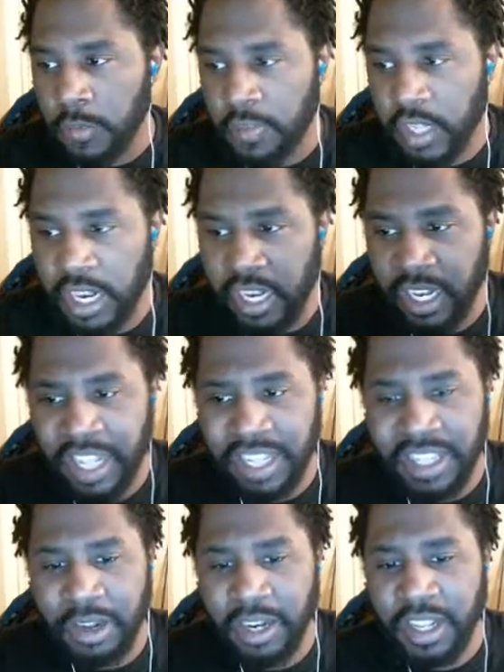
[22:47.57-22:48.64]
Okay, they did like
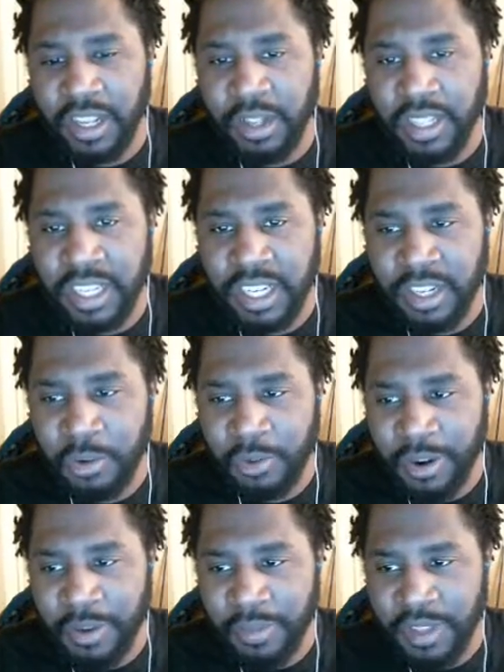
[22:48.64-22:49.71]
thirty. As long as he doesn't
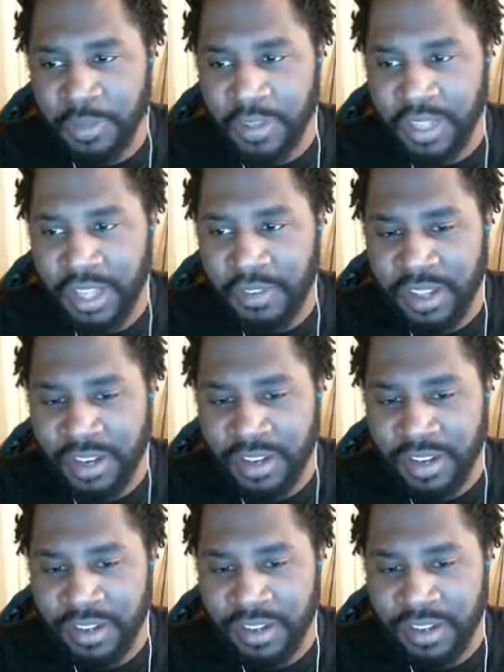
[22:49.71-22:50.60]
crit on this, we live in.